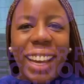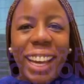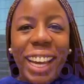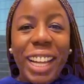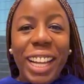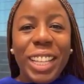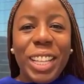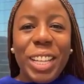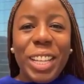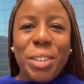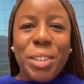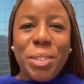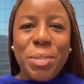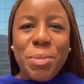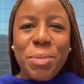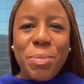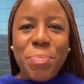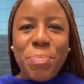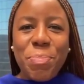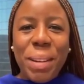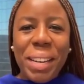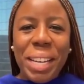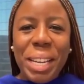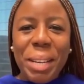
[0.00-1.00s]
Hello,
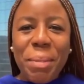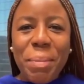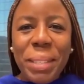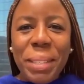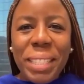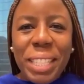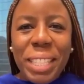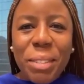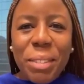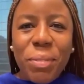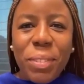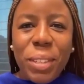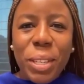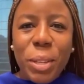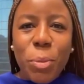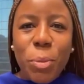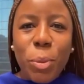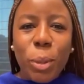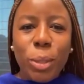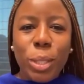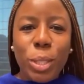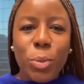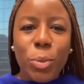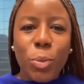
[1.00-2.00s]
my name is Tiffany
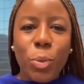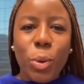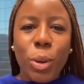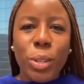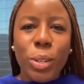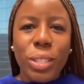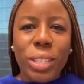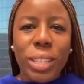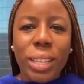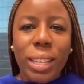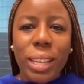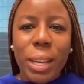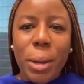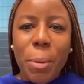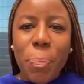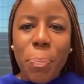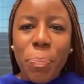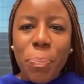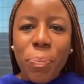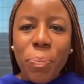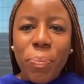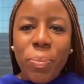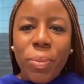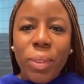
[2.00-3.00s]
Wilson-Worsley,
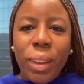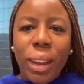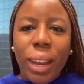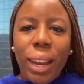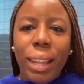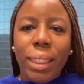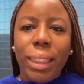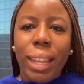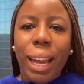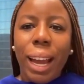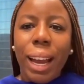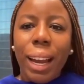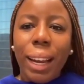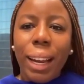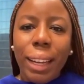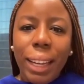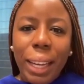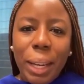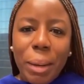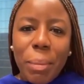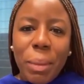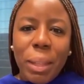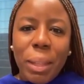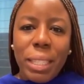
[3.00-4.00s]
and I
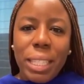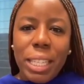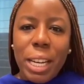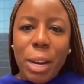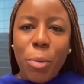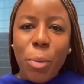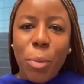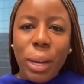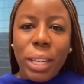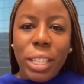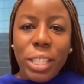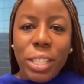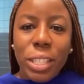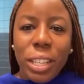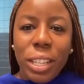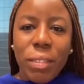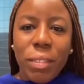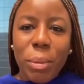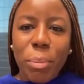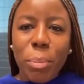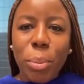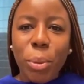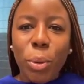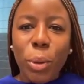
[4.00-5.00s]
am the Director of
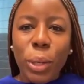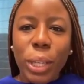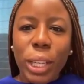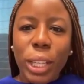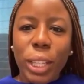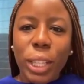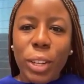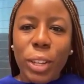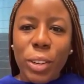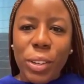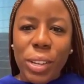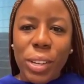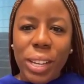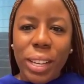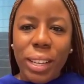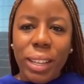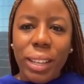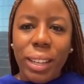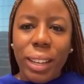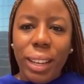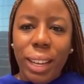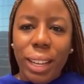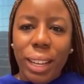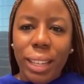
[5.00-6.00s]
Employee Learning
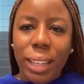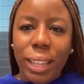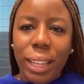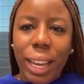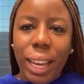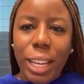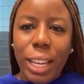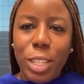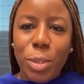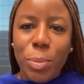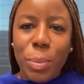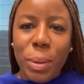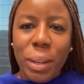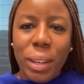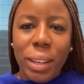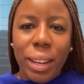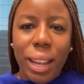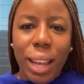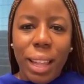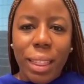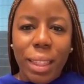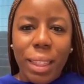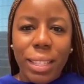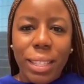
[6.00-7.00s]
and
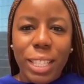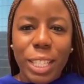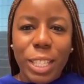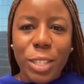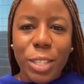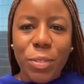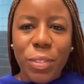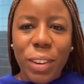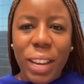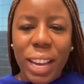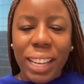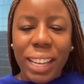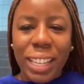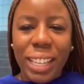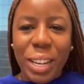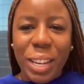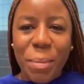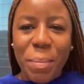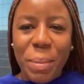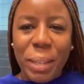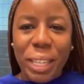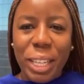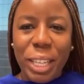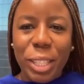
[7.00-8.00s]
Engagement at the Center for
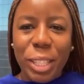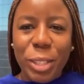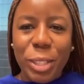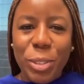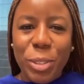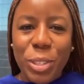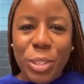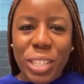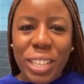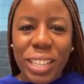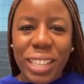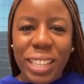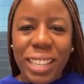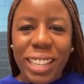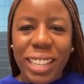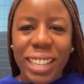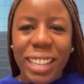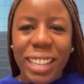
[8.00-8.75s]
Economic Inclusion.